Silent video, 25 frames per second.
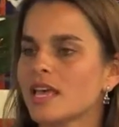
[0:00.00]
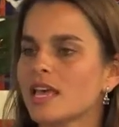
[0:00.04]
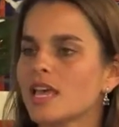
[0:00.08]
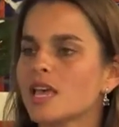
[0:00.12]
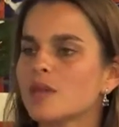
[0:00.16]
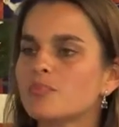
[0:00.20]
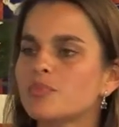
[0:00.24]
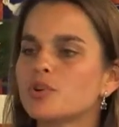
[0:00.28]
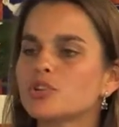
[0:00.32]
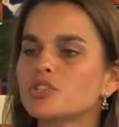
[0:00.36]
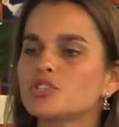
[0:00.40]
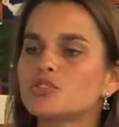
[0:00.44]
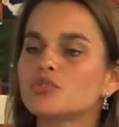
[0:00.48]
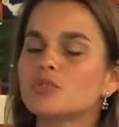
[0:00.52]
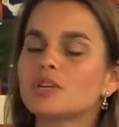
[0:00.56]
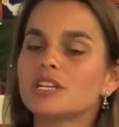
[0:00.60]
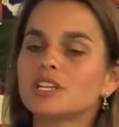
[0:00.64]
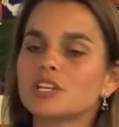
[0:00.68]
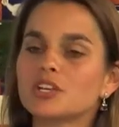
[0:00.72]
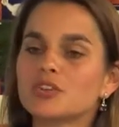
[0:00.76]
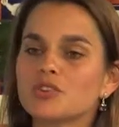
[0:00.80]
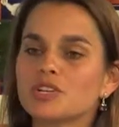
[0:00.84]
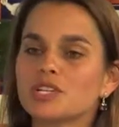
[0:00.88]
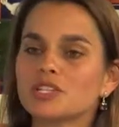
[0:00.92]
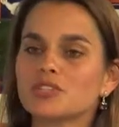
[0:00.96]
it puts you at
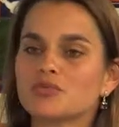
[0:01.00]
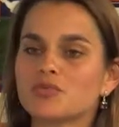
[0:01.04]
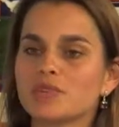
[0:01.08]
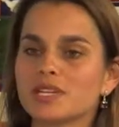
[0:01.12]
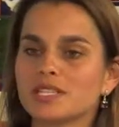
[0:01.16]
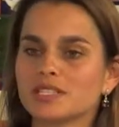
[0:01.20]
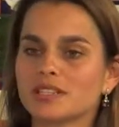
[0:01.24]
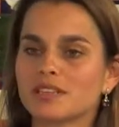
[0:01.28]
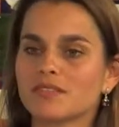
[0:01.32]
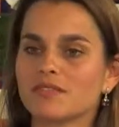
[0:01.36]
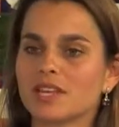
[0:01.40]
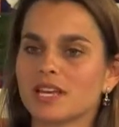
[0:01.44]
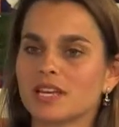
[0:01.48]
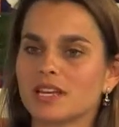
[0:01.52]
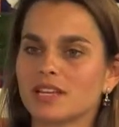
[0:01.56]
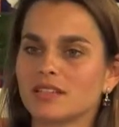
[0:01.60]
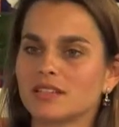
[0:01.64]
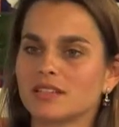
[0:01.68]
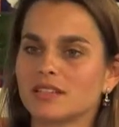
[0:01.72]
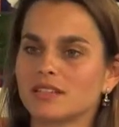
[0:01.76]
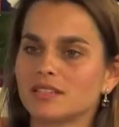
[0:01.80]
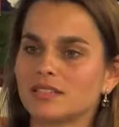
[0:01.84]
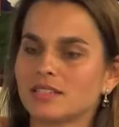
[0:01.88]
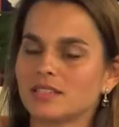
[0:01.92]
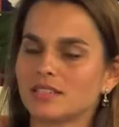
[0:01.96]
increased risk of getting
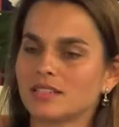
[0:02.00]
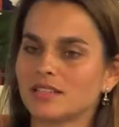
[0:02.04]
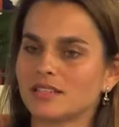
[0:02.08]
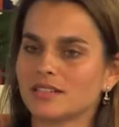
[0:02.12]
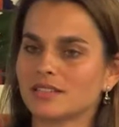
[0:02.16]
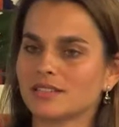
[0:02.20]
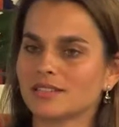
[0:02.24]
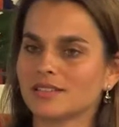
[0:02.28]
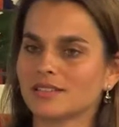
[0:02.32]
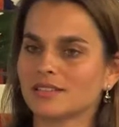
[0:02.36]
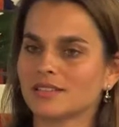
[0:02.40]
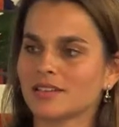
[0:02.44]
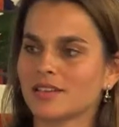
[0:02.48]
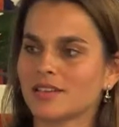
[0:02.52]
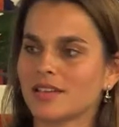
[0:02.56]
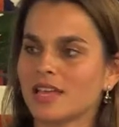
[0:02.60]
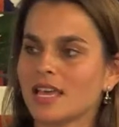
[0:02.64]
the disease.